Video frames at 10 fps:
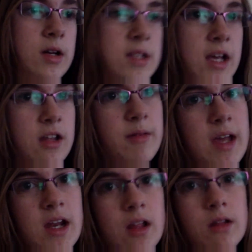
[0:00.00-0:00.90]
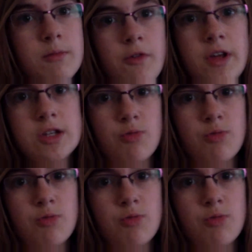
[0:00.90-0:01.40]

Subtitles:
Because like at the beginning of the movie, his